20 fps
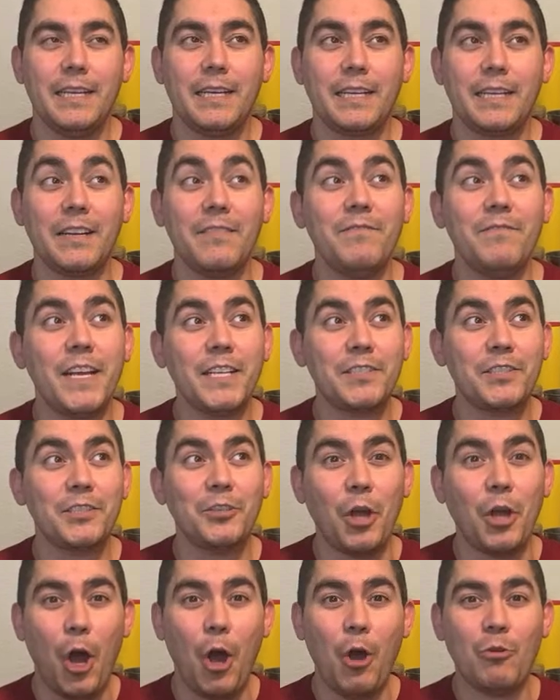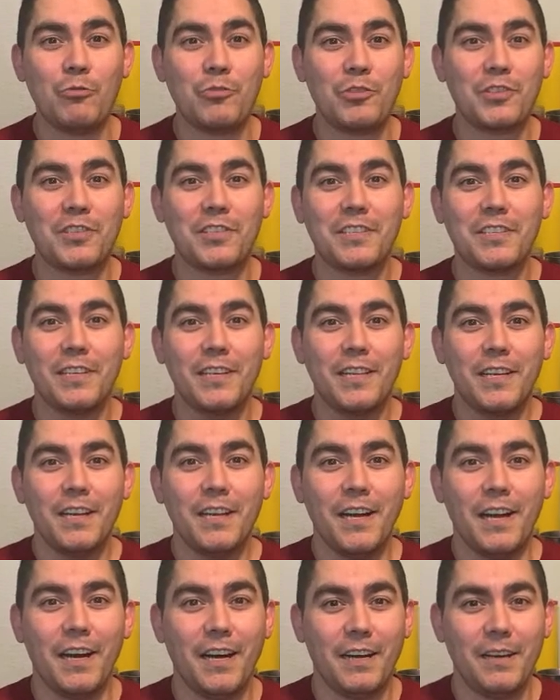convention host,
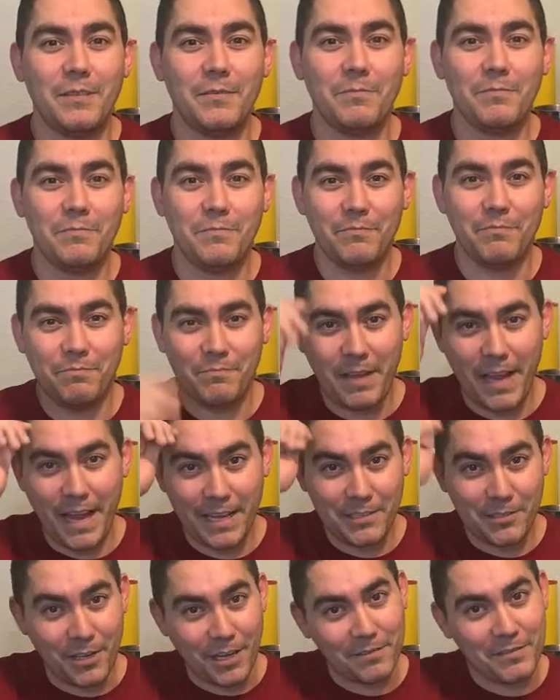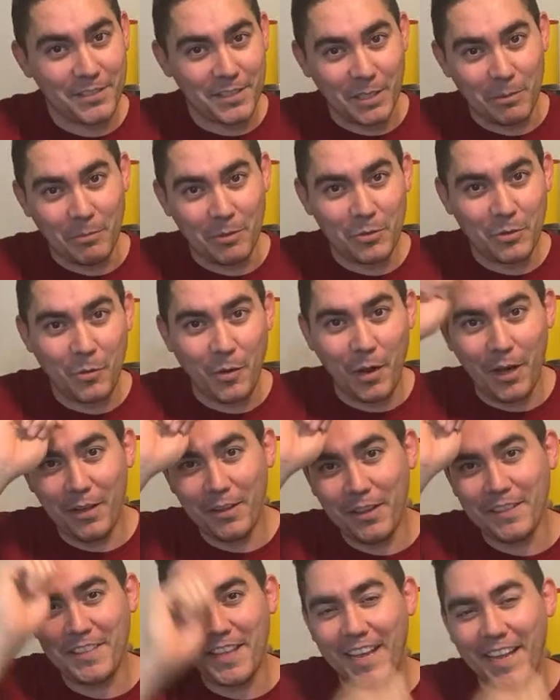hats off to them as
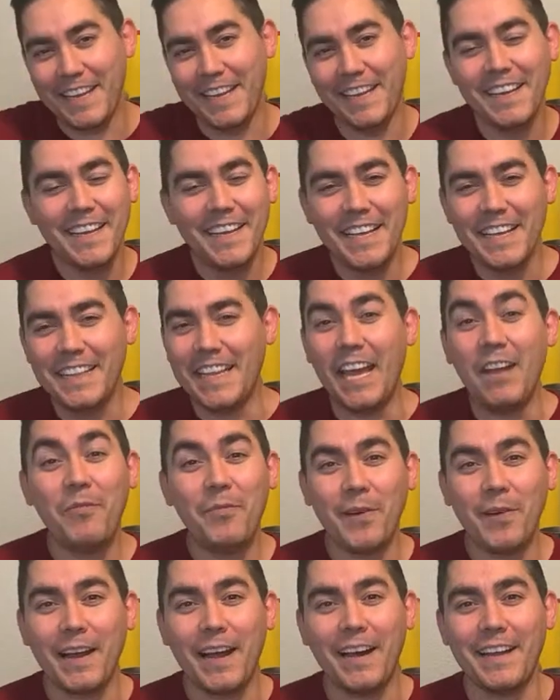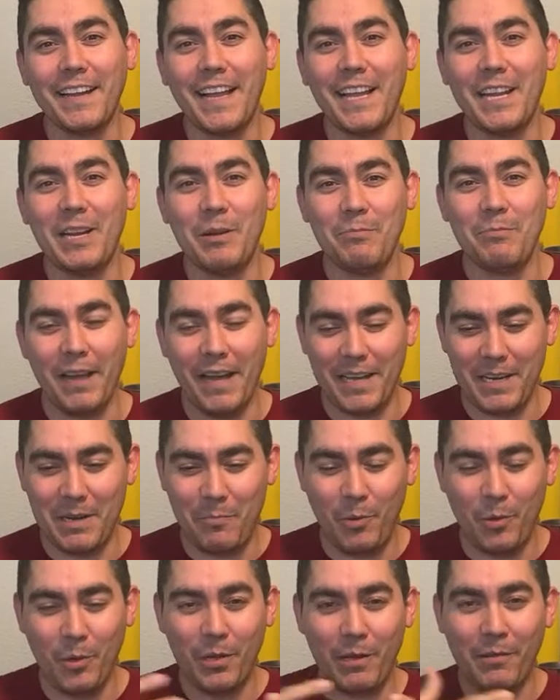well. They figure out how to
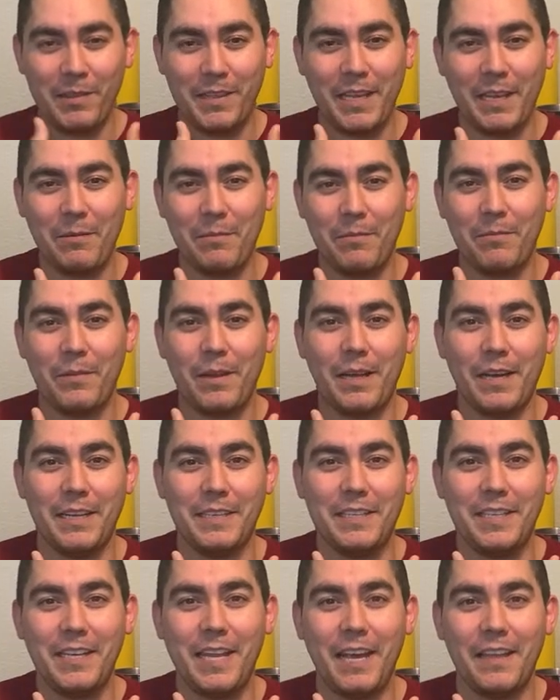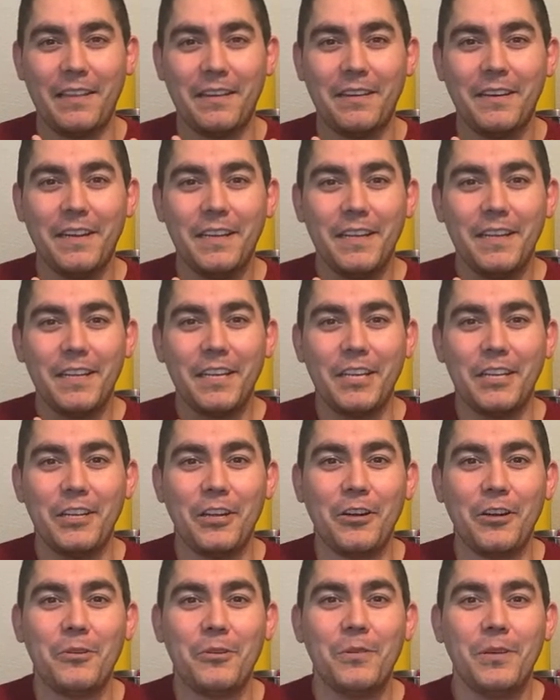pull everything together.
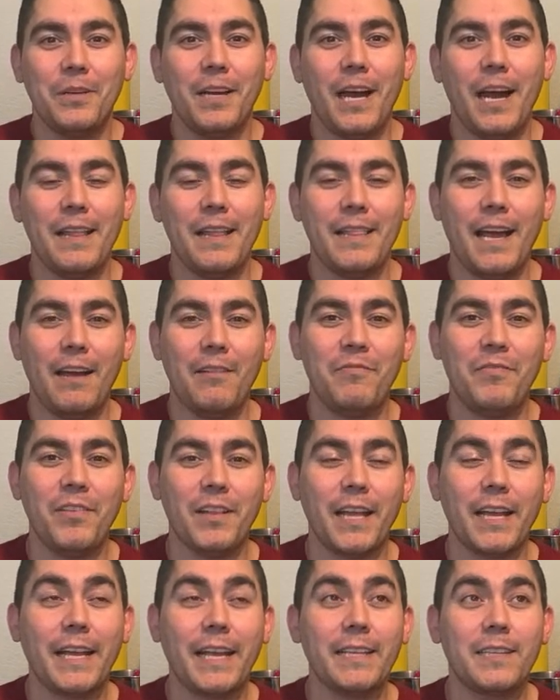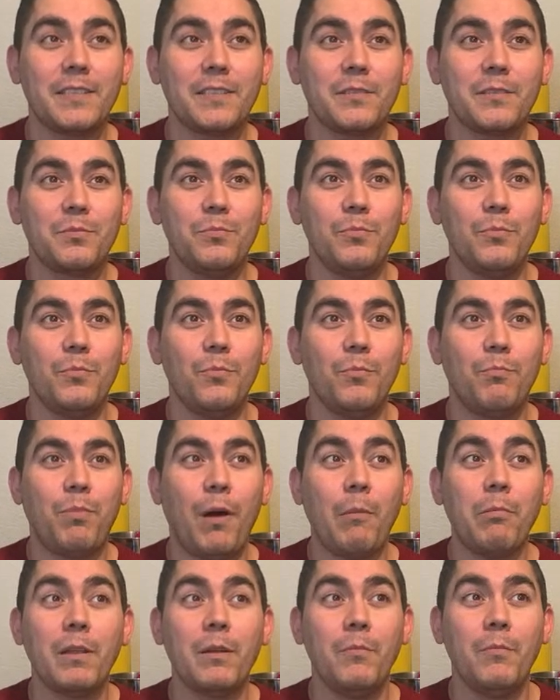I feel like it's
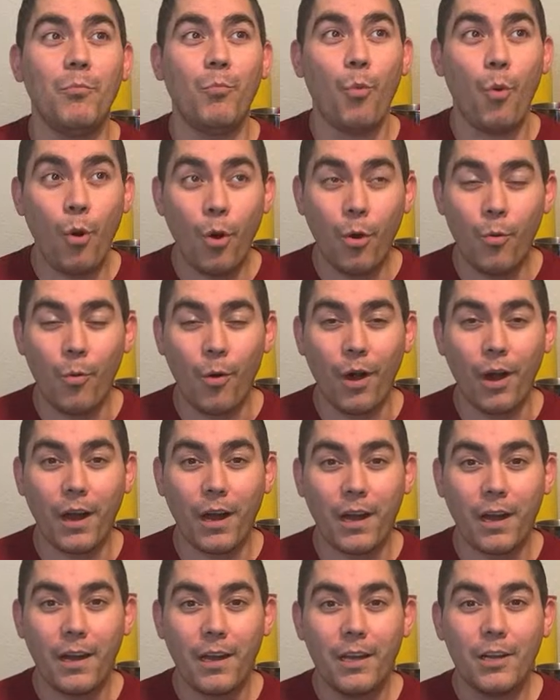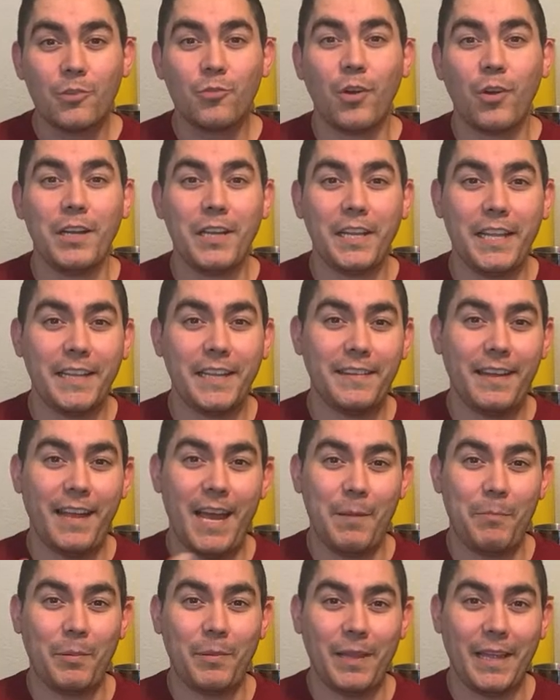probably more work trying to get it to
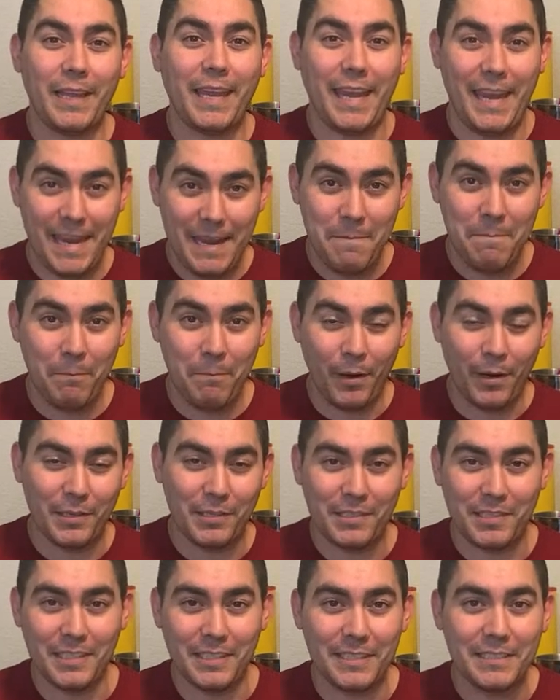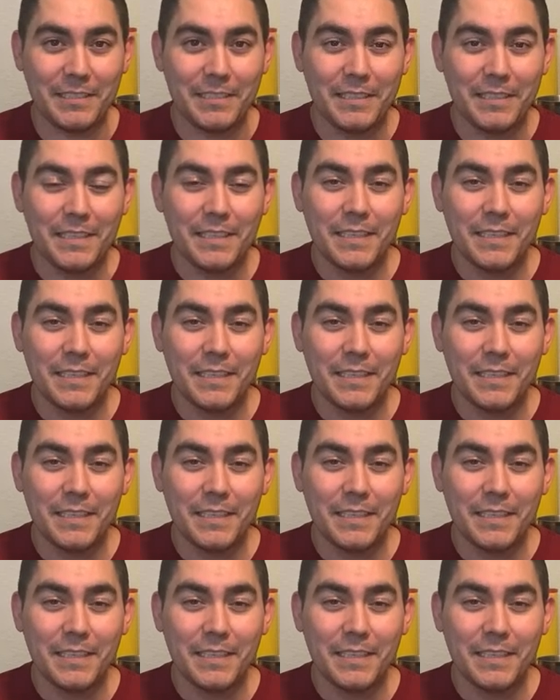happen like in person,